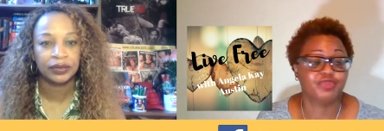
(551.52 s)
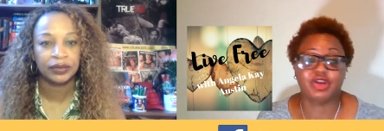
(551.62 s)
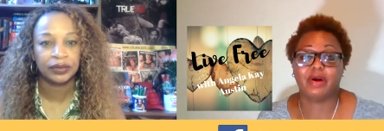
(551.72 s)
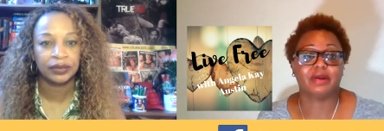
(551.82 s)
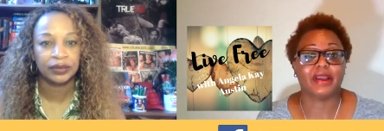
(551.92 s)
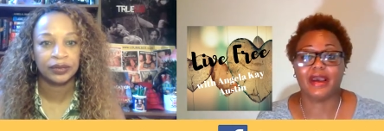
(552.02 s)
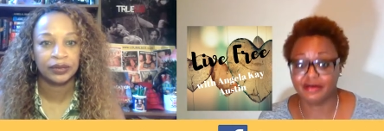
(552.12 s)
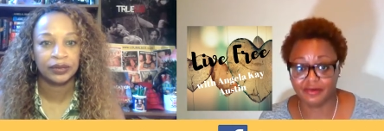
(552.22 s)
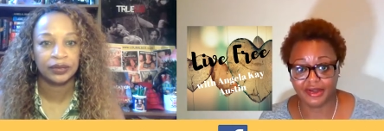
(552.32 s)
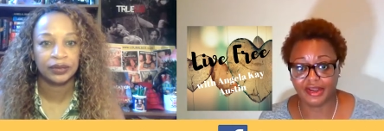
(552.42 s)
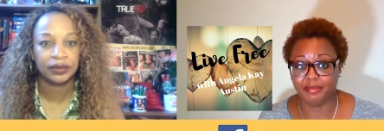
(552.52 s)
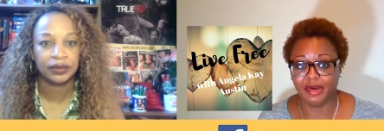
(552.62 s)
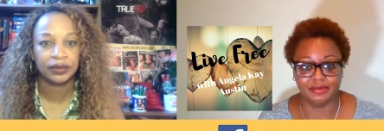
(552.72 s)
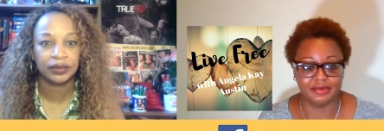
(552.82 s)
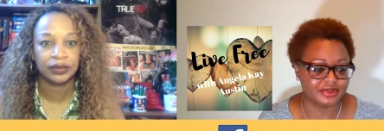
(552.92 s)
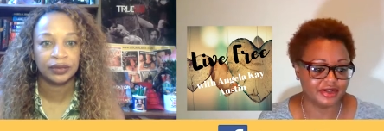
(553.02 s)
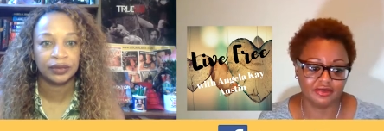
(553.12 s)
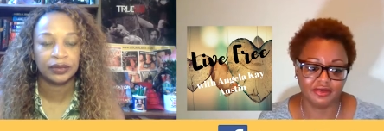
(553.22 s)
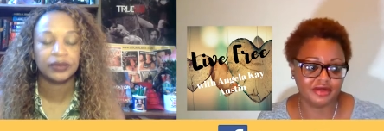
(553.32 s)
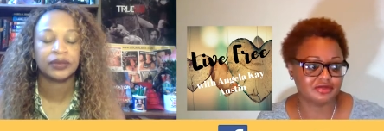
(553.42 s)
Speaker 1: figure out like how do I get published? Like,
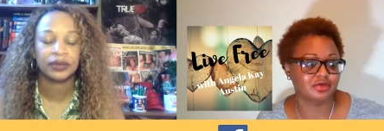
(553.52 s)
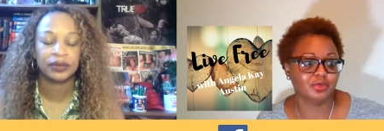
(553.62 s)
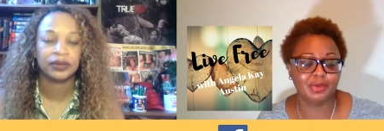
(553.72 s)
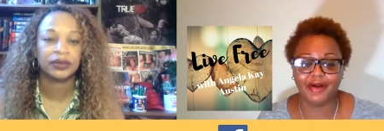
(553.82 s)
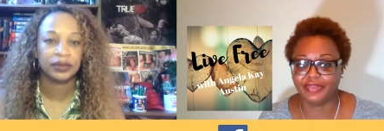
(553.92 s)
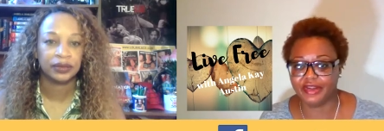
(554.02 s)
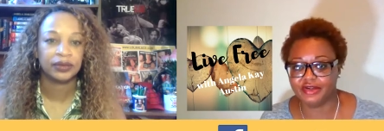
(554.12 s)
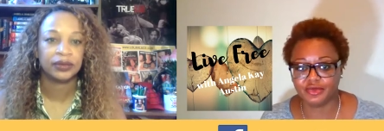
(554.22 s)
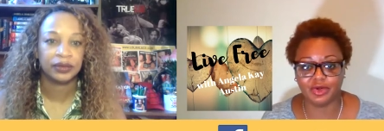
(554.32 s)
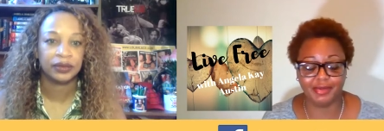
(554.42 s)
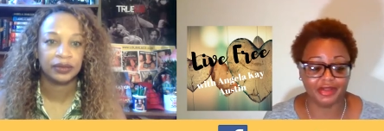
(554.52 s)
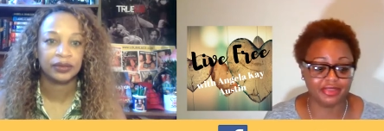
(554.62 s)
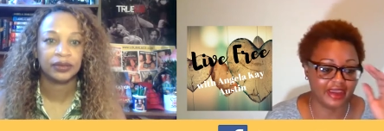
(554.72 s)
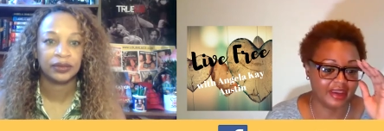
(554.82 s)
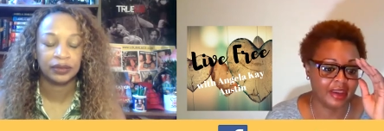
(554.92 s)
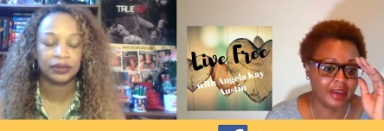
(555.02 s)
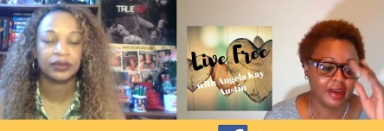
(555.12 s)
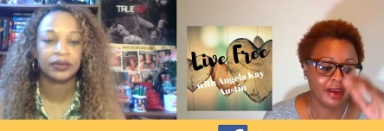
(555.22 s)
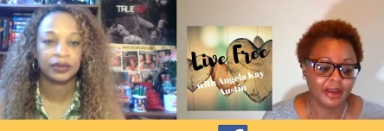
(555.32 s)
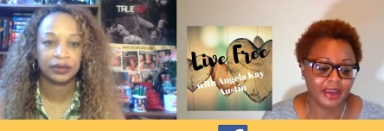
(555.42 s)
you know, Angela, what about this and what about that?
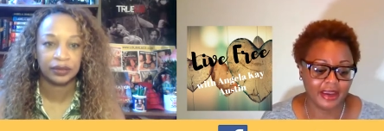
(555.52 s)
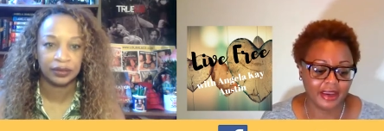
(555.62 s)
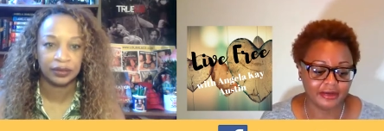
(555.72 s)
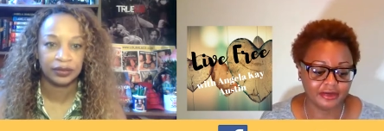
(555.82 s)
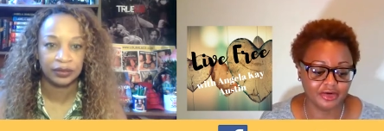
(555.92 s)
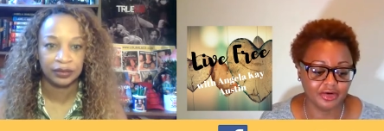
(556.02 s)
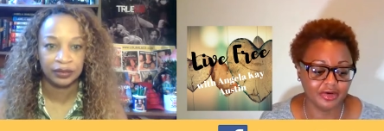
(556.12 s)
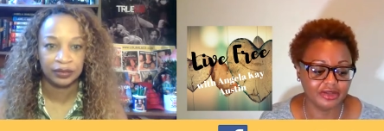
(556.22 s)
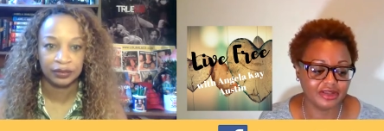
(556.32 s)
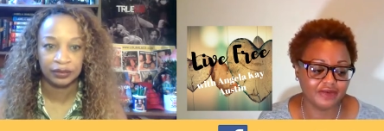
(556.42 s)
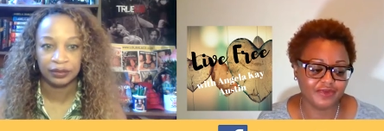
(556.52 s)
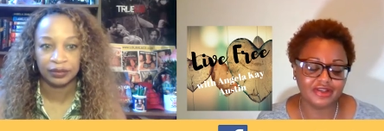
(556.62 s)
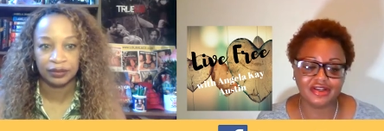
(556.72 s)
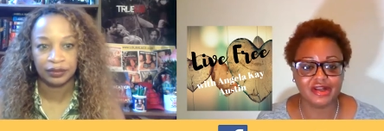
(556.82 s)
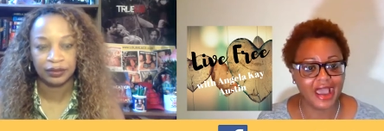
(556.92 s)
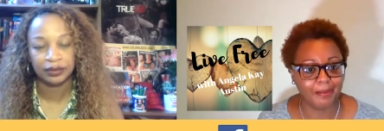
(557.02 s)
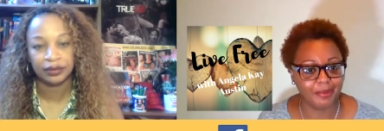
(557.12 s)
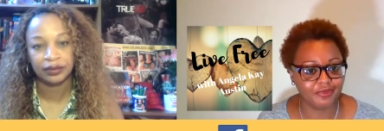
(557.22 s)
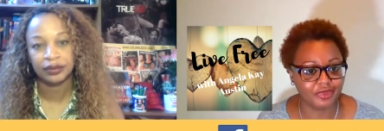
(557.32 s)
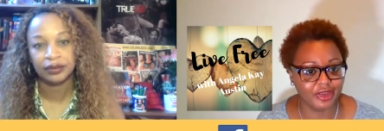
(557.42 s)
And you know, and then if it doesn't
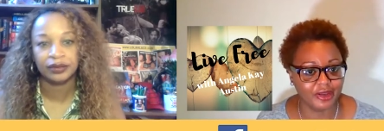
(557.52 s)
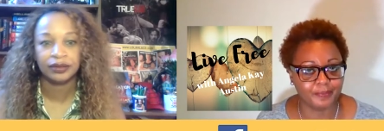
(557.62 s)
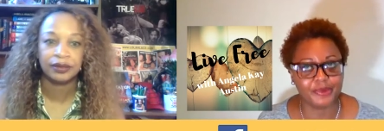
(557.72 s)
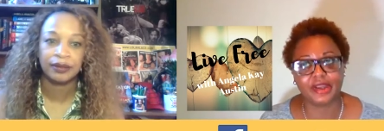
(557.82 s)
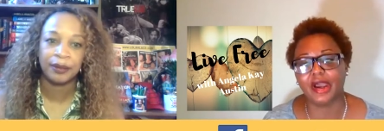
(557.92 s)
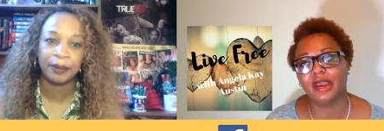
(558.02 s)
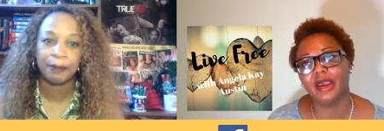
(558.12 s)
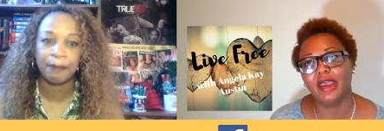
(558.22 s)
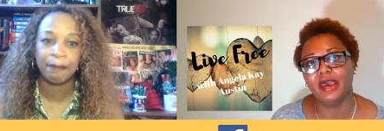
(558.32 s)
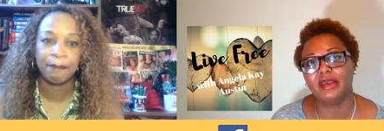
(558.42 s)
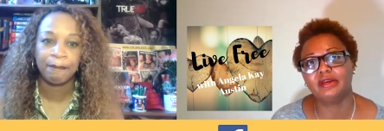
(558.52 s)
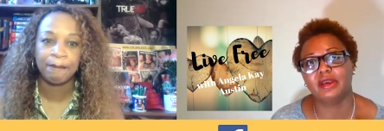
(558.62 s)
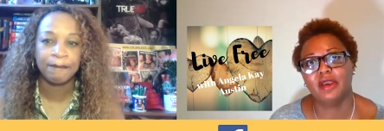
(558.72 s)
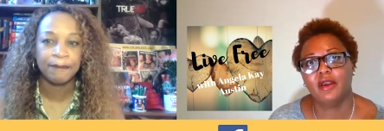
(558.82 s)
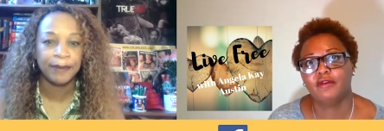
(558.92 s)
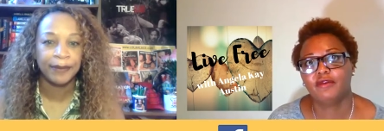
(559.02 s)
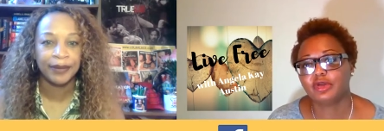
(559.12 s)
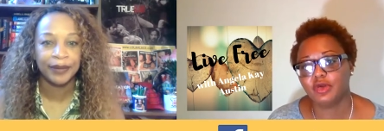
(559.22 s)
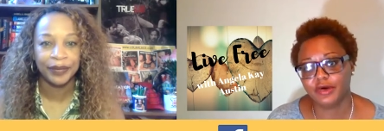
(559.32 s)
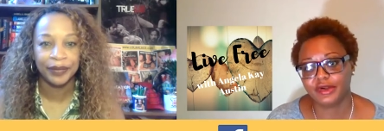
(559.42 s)
happen for them, like I, I had for
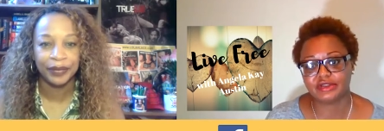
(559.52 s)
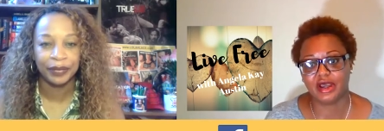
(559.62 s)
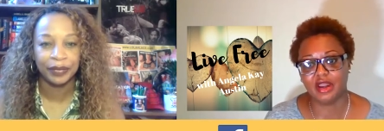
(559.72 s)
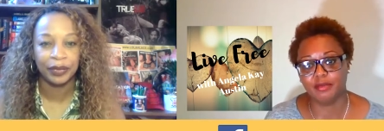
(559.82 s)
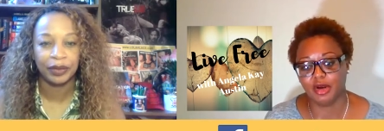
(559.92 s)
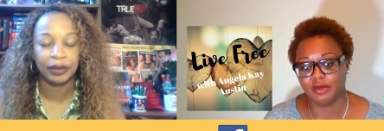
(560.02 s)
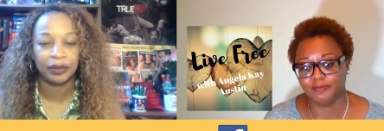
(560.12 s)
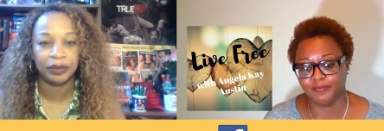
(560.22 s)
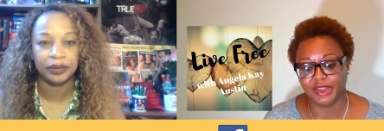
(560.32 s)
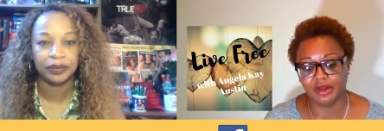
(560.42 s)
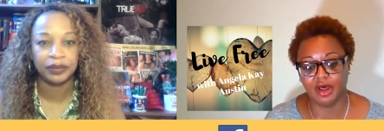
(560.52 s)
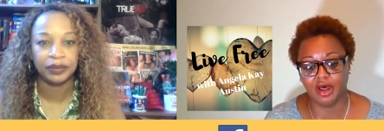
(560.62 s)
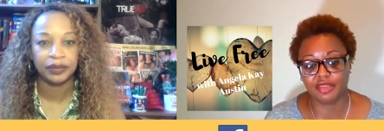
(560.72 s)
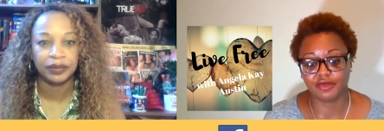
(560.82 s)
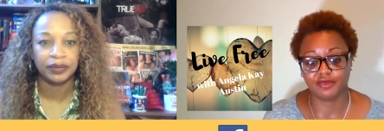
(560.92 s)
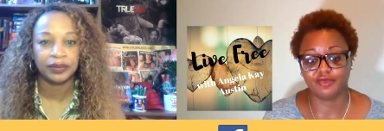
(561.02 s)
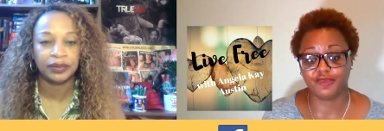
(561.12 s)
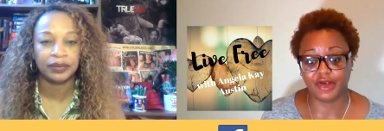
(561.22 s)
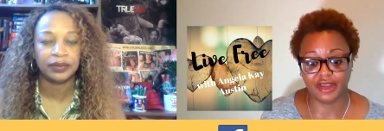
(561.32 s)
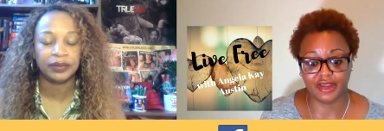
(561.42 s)
the longest time um, an author
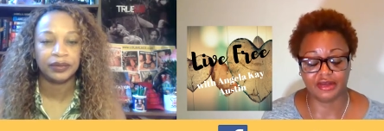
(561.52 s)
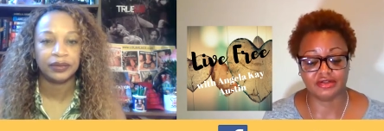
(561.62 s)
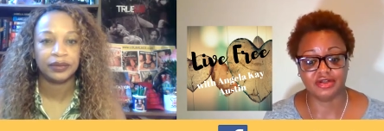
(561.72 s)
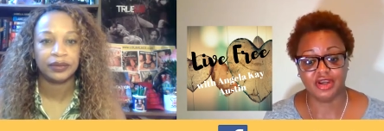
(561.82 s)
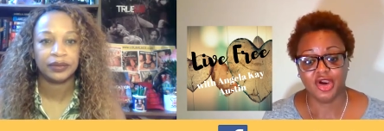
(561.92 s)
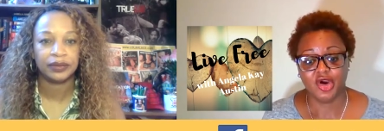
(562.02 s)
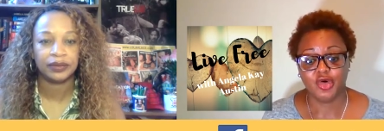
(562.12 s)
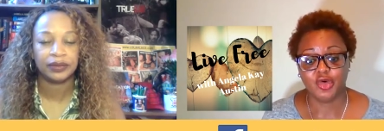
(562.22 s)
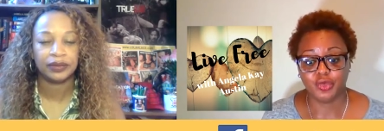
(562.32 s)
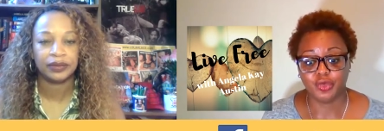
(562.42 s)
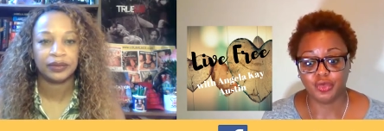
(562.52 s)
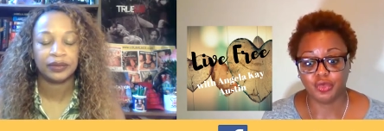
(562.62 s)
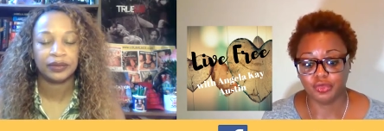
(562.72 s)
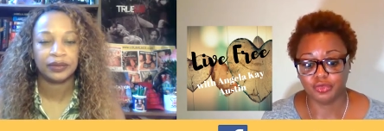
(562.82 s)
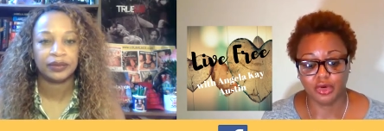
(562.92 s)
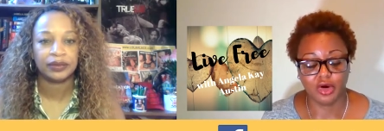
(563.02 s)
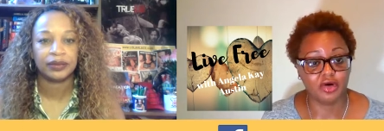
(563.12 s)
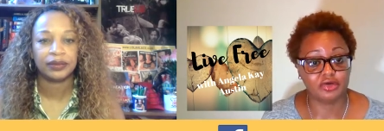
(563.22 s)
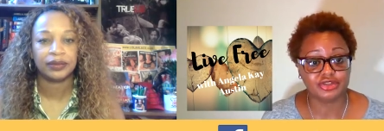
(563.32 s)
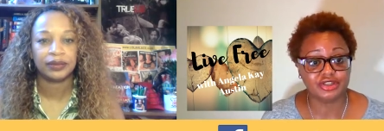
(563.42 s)
friend who
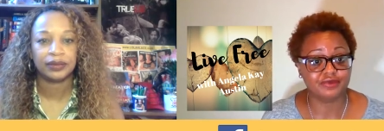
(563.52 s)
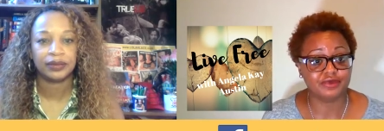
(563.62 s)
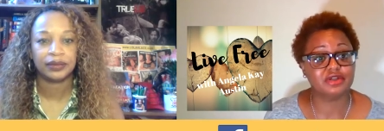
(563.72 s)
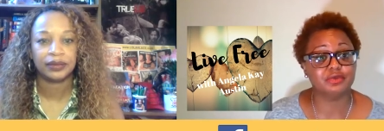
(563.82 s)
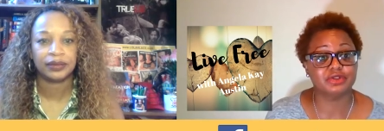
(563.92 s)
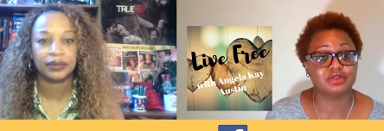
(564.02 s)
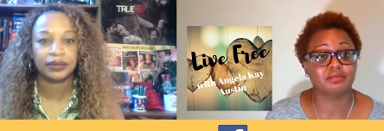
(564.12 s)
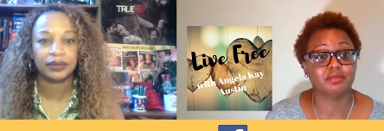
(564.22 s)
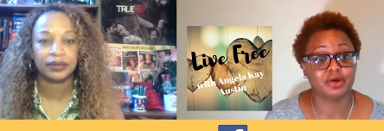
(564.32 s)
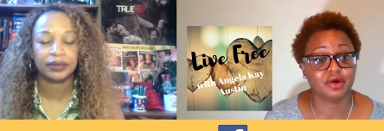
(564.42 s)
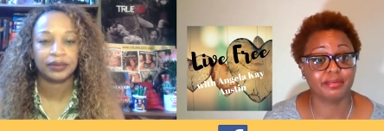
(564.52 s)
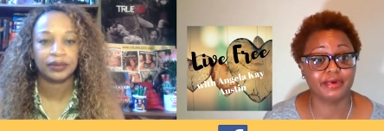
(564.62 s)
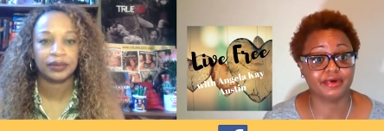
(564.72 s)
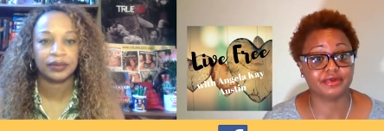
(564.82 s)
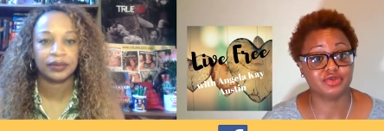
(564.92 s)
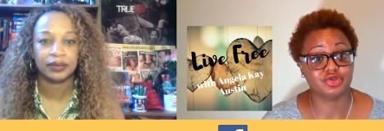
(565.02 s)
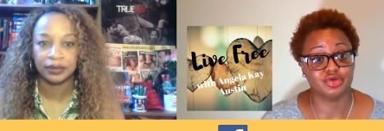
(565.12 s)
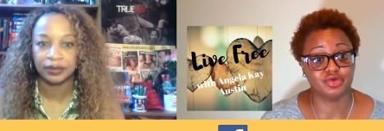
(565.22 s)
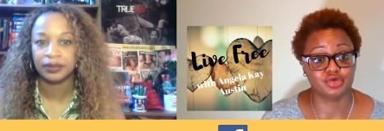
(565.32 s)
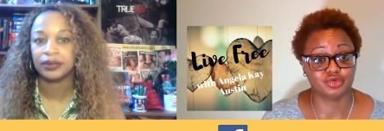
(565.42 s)
all she ever did was submit her books
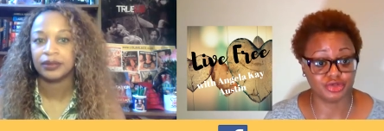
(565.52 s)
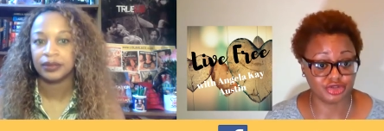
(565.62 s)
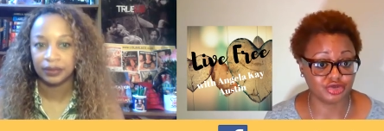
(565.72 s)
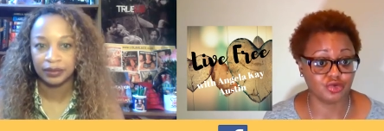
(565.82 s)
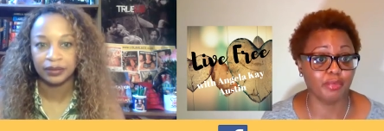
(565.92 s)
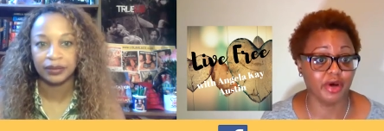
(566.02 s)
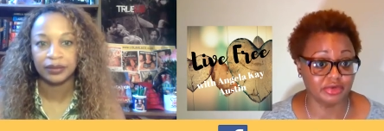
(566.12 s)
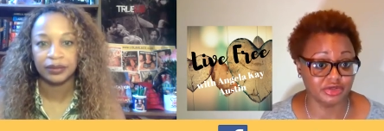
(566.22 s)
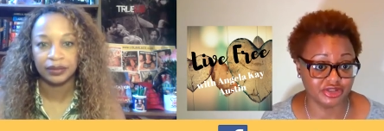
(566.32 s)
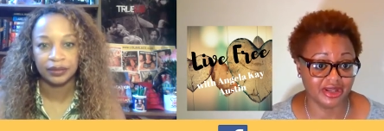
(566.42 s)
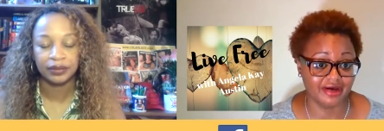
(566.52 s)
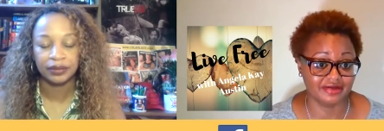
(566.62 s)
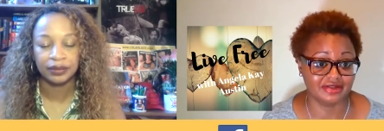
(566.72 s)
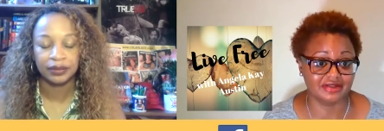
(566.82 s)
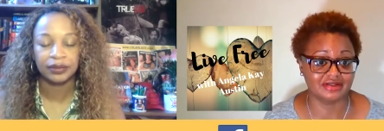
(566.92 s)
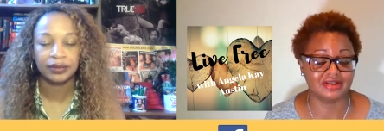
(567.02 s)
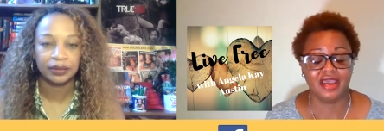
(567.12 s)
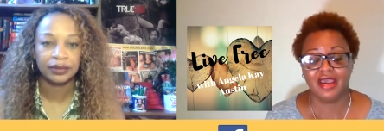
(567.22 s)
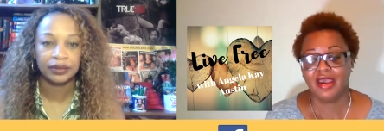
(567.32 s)
to traditional publishing houses,